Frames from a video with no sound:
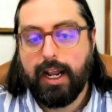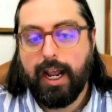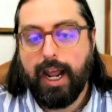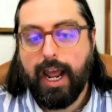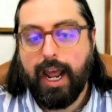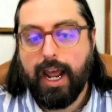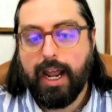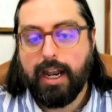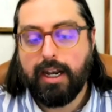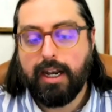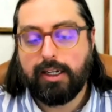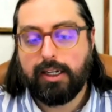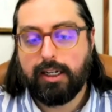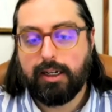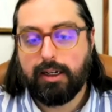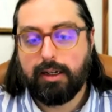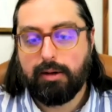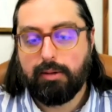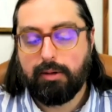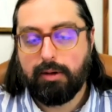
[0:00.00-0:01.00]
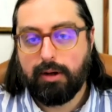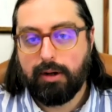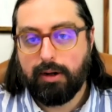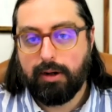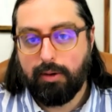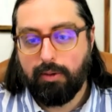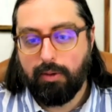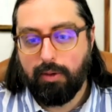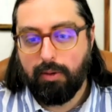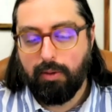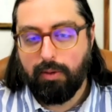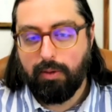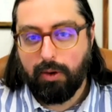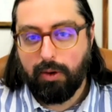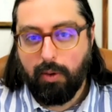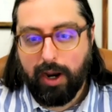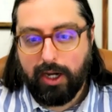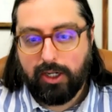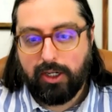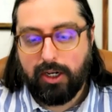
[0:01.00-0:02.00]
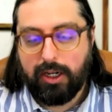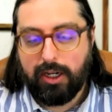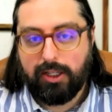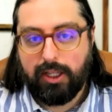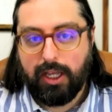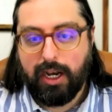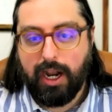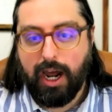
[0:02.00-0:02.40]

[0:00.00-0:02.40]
And the question is then,